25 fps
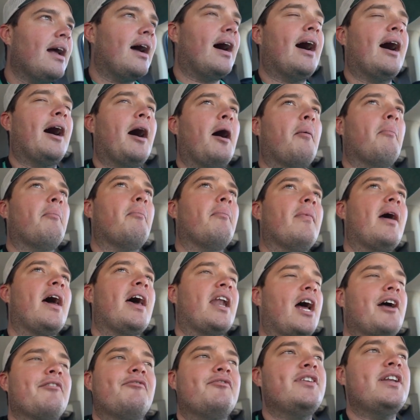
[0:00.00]
um,
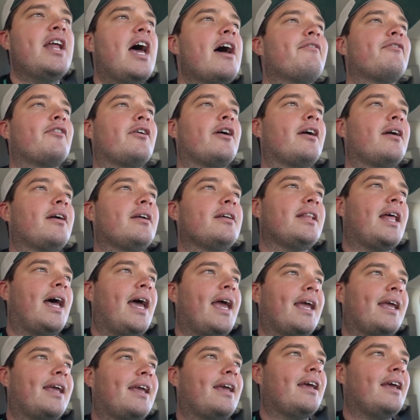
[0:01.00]
and I've never
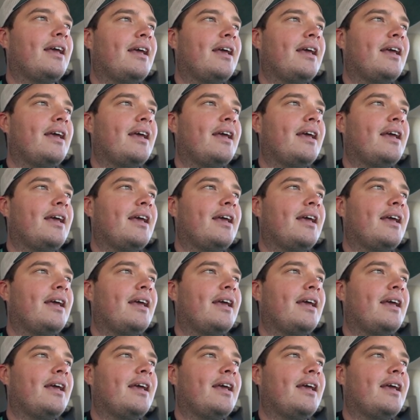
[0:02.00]
like